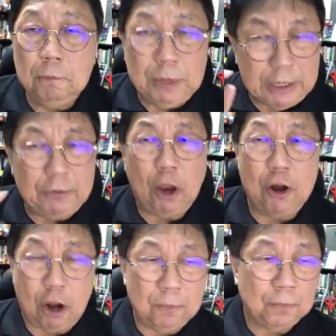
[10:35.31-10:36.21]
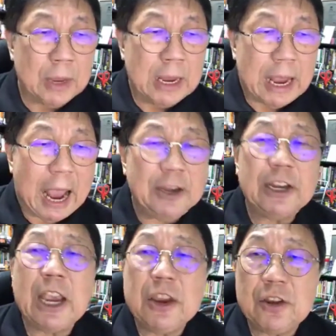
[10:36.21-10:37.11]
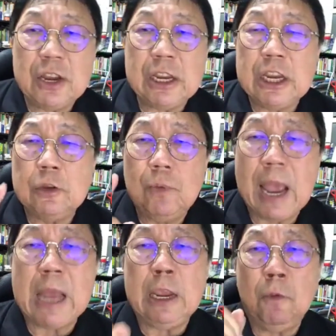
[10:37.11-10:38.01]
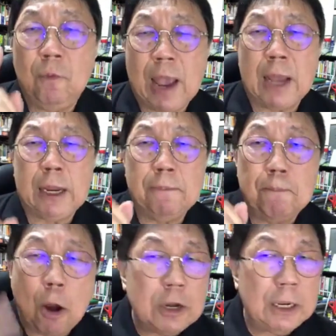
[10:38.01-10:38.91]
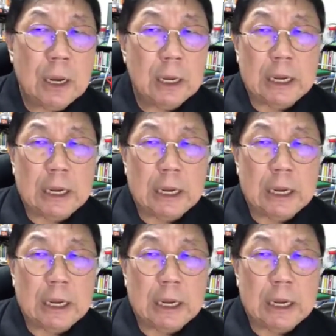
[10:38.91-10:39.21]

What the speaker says: believe it or not, education is very, very important.